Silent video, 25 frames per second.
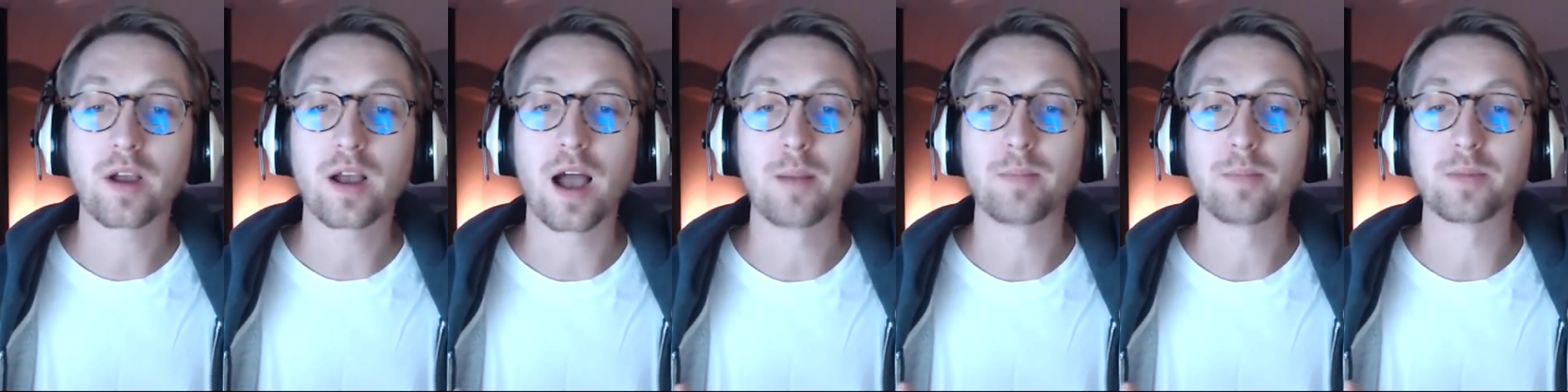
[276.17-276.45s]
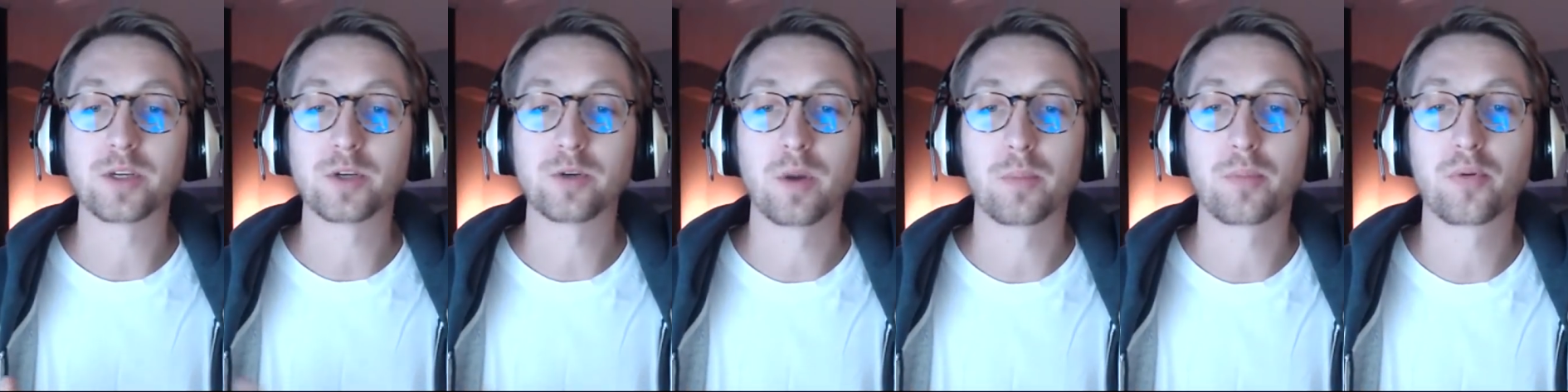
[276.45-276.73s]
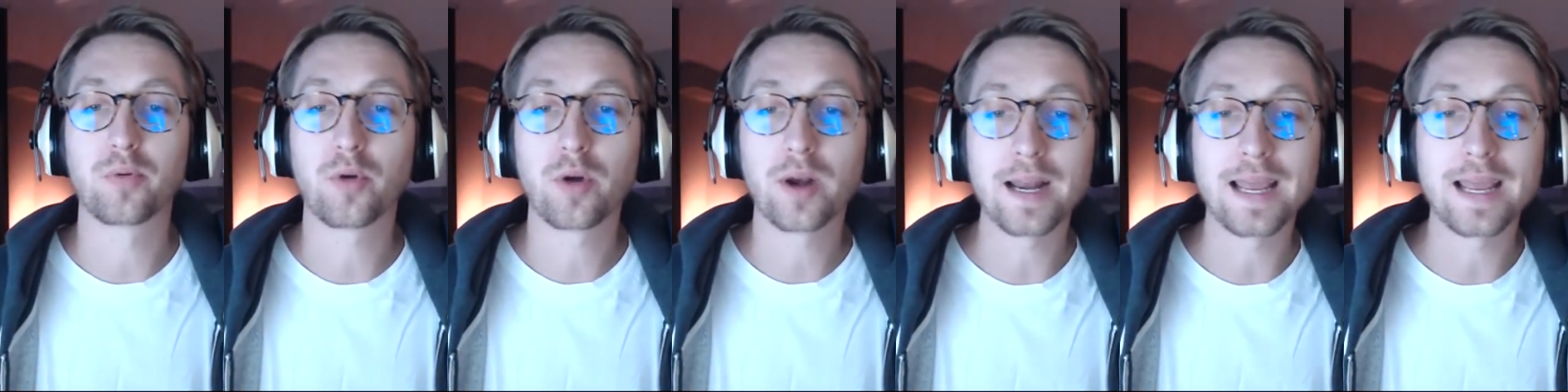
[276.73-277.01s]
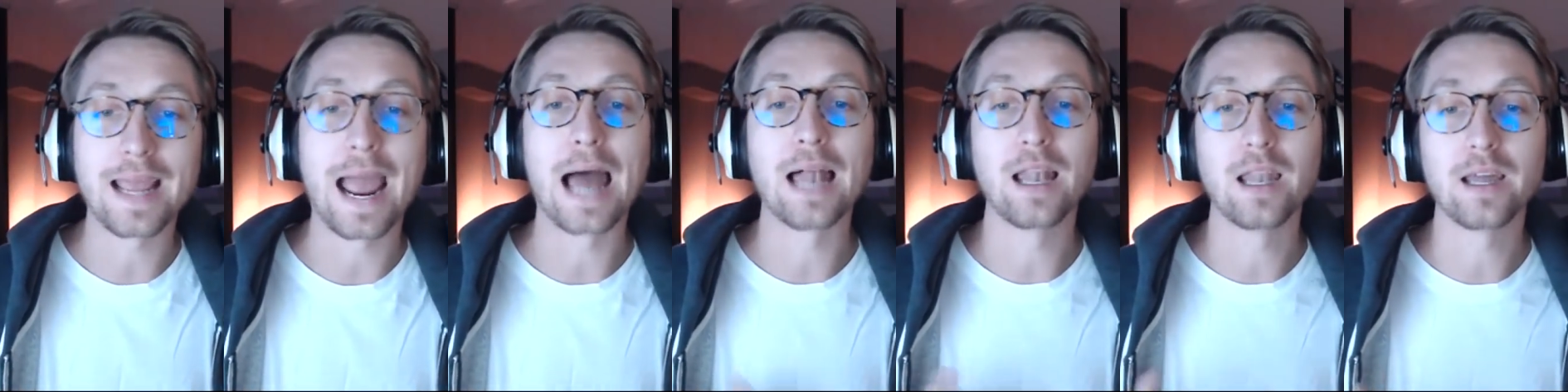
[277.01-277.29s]
come to a
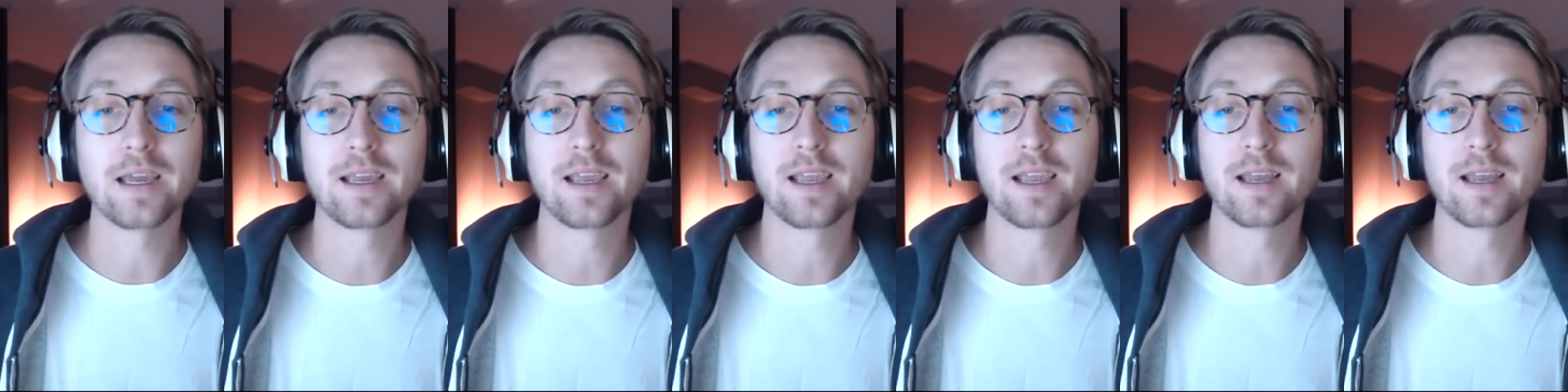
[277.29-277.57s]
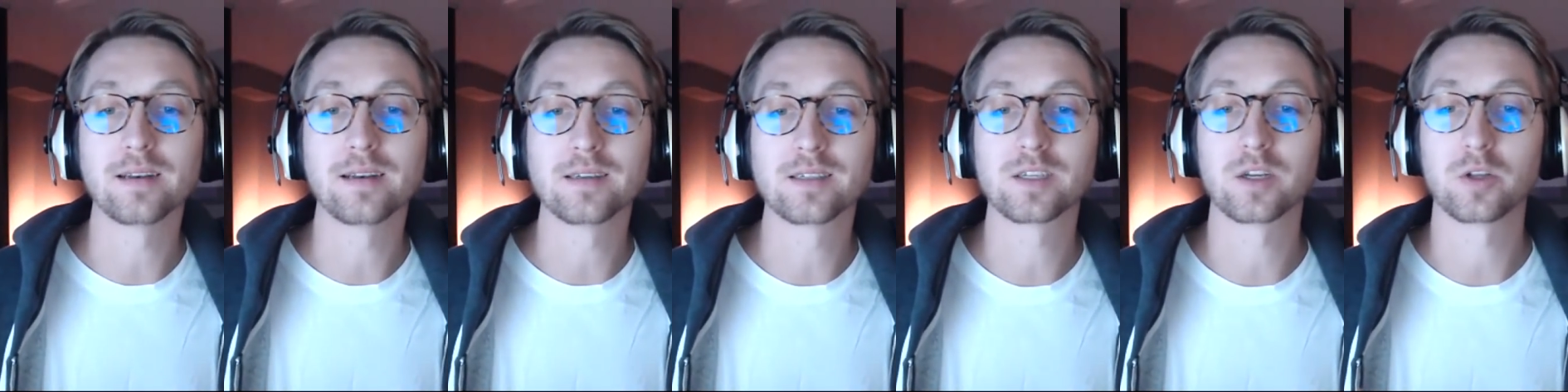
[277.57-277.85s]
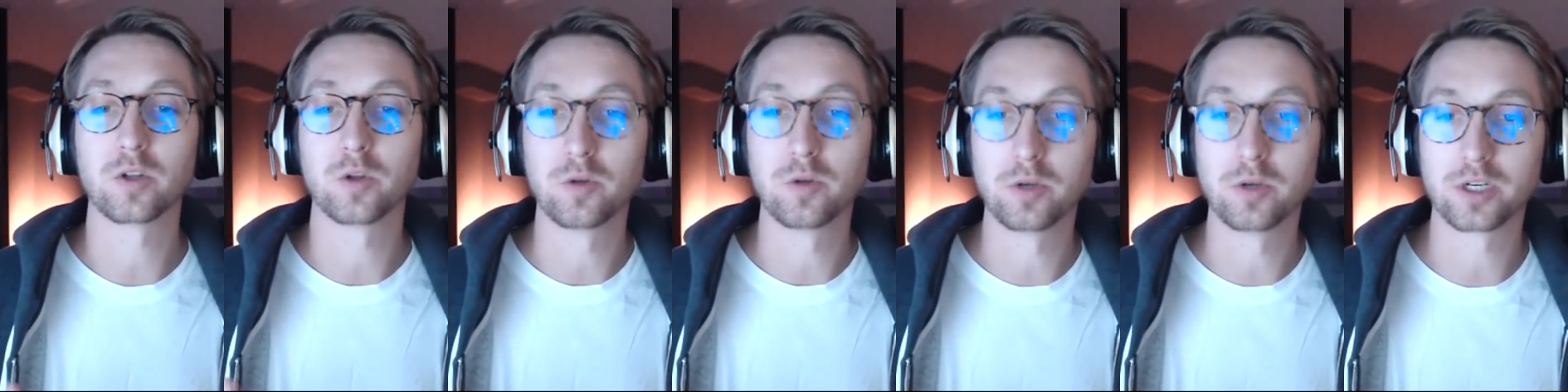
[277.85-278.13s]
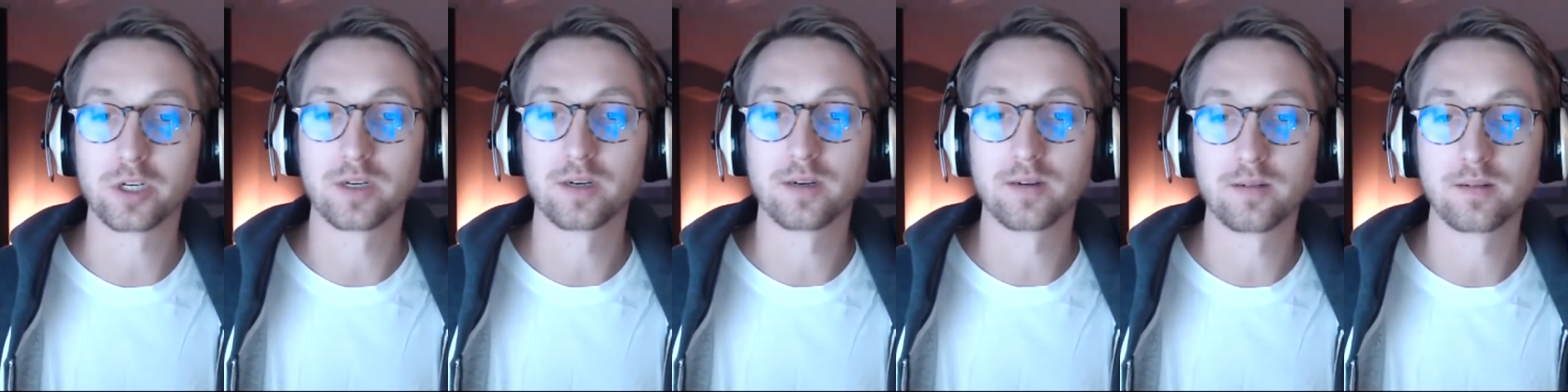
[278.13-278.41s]
pretty elegant
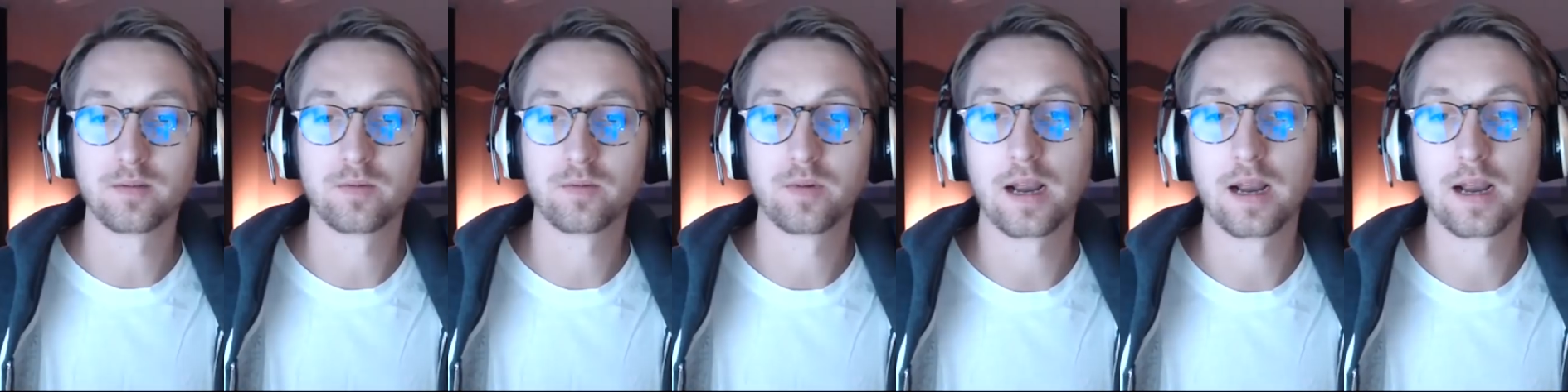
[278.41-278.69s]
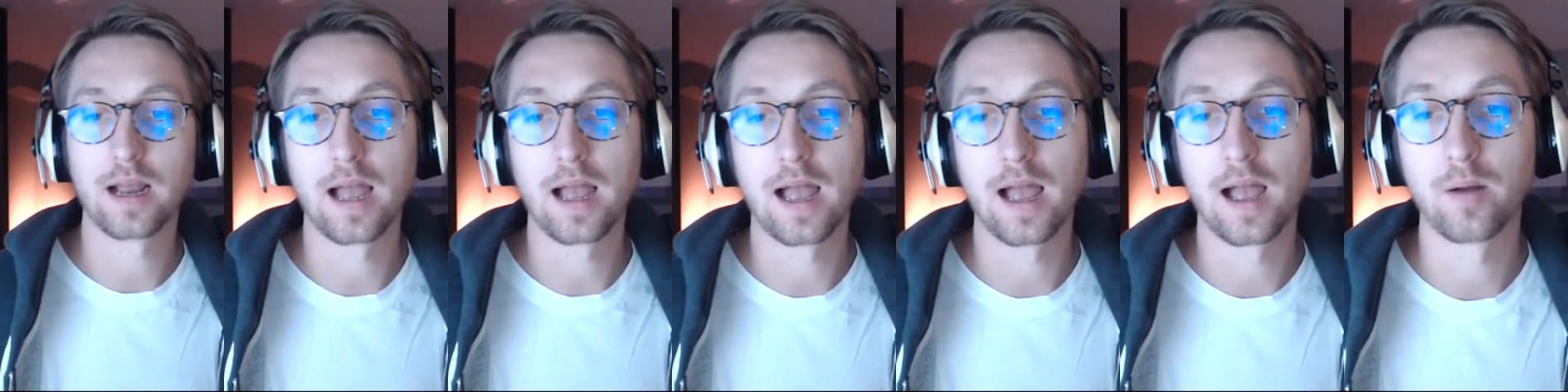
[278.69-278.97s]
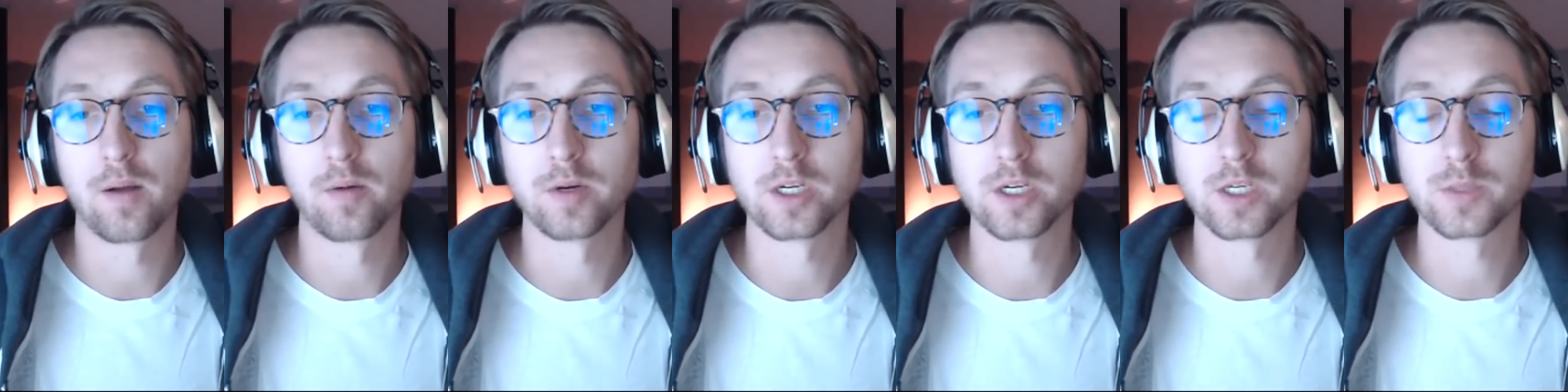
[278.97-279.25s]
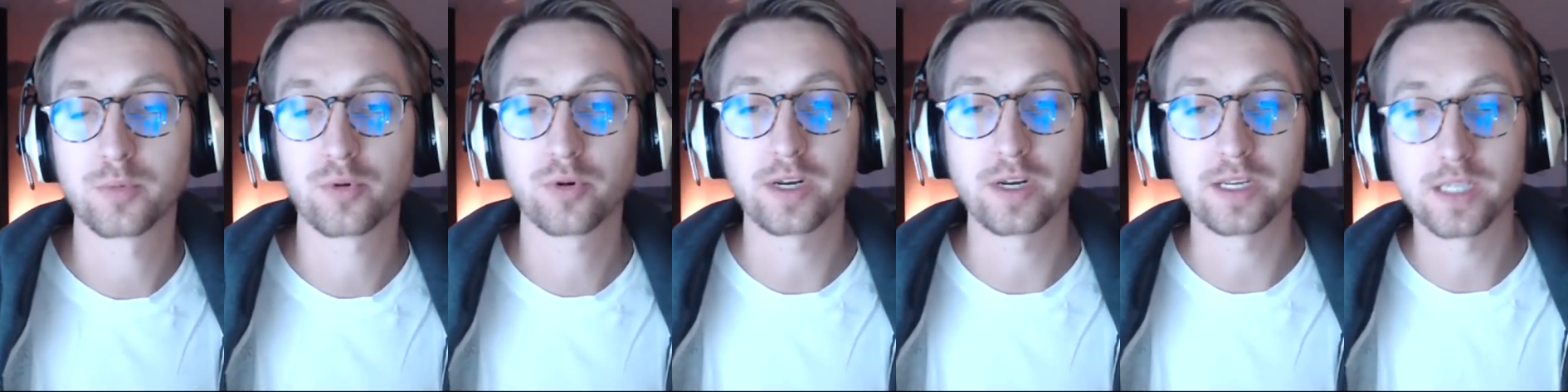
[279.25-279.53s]
solution, which is
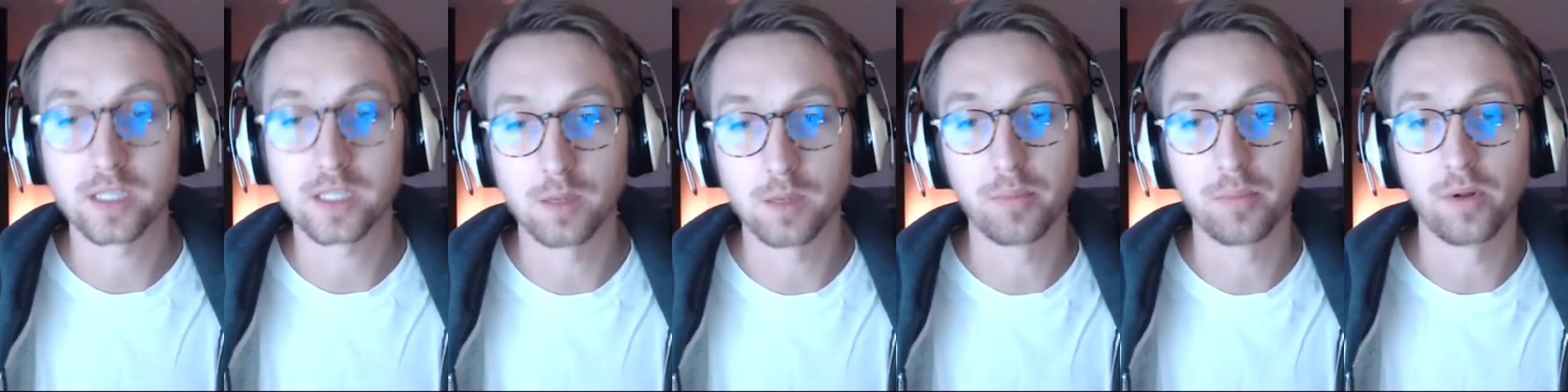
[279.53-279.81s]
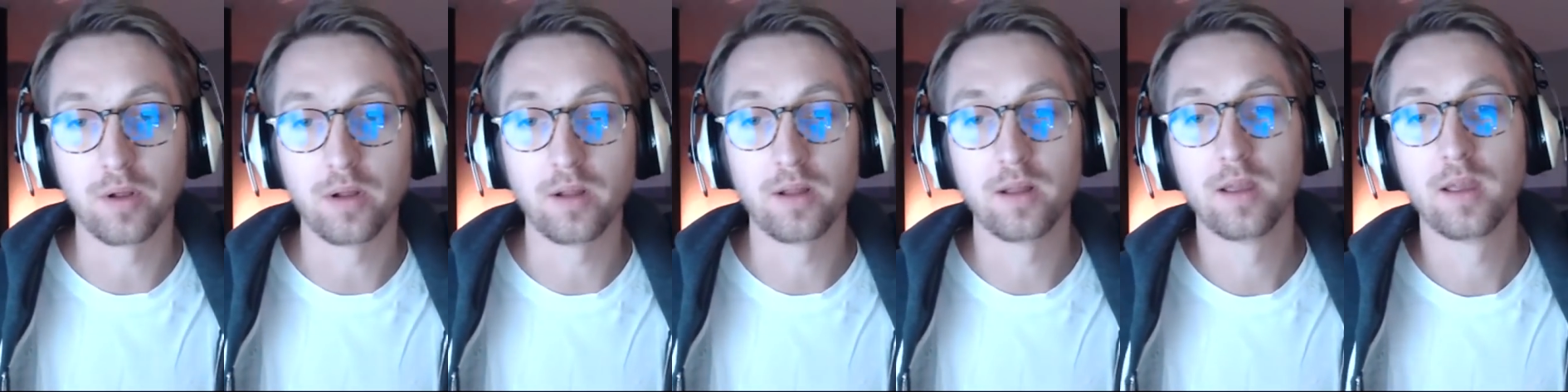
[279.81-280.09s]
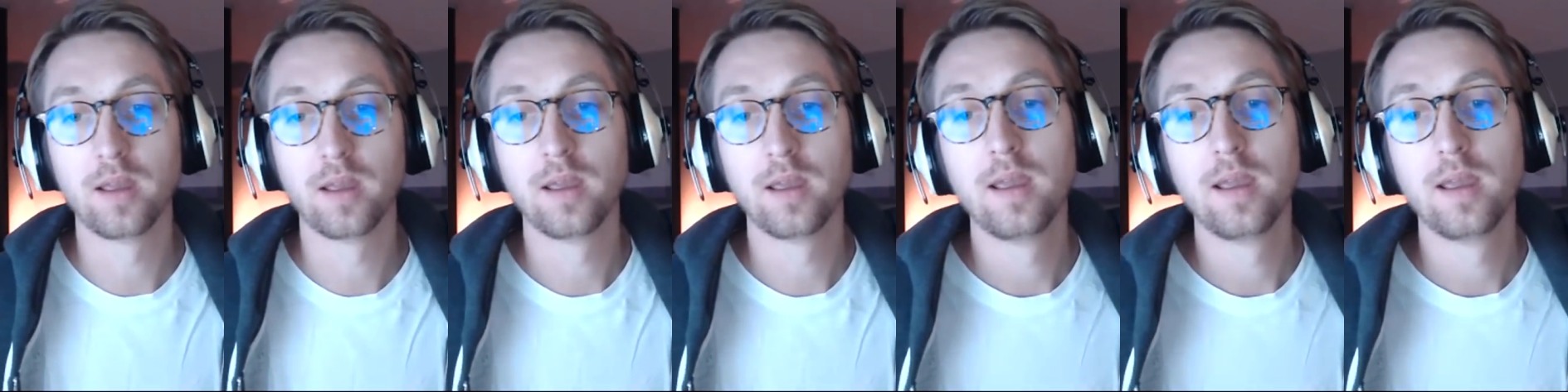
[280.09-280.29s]
pretty simple.